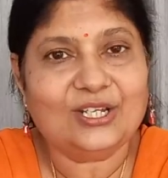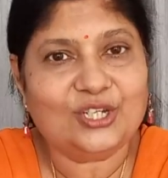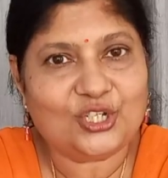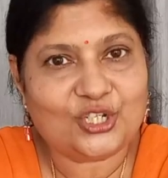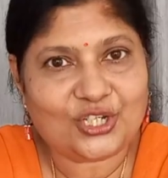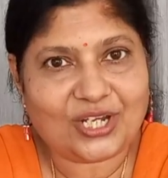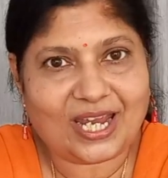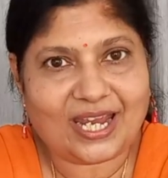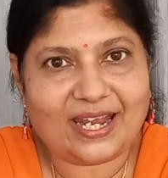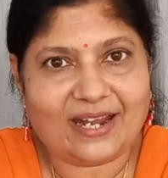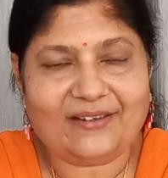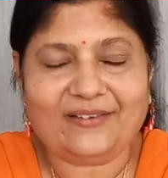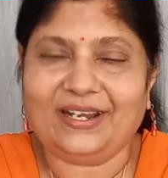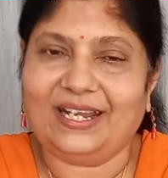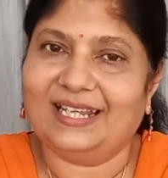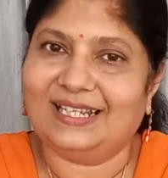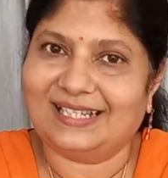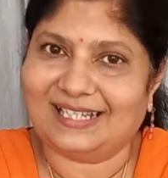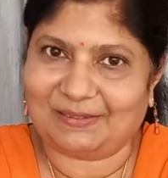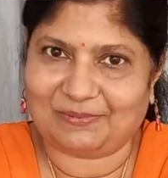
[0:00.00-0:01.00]
share
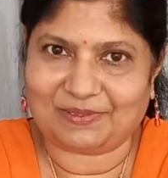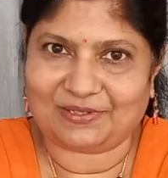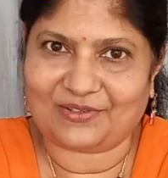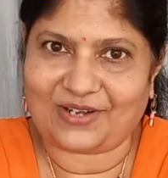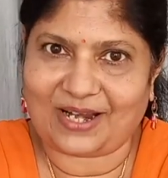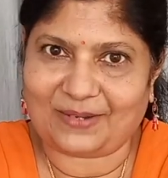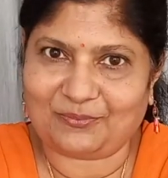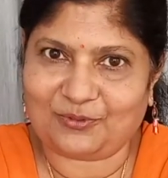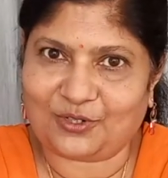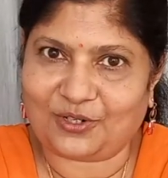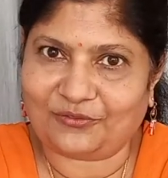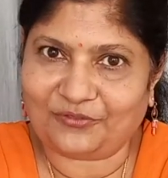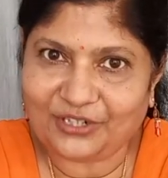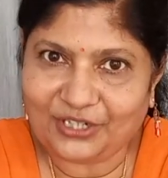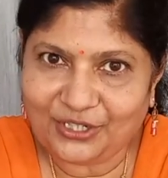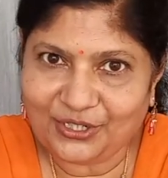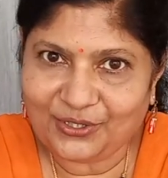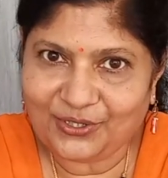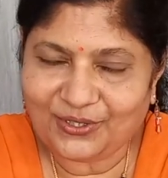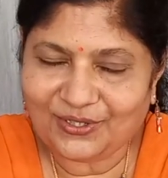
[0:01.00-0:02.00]
and subscribe to our
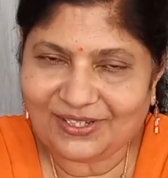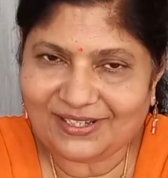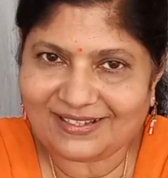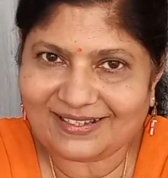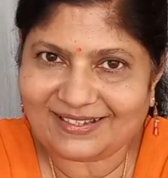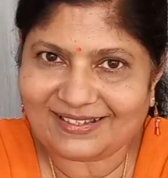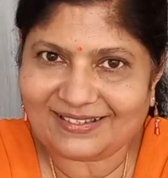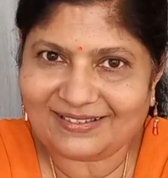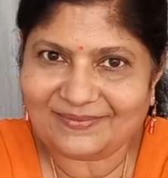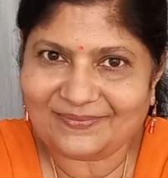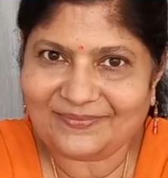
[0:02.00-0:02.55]
videos.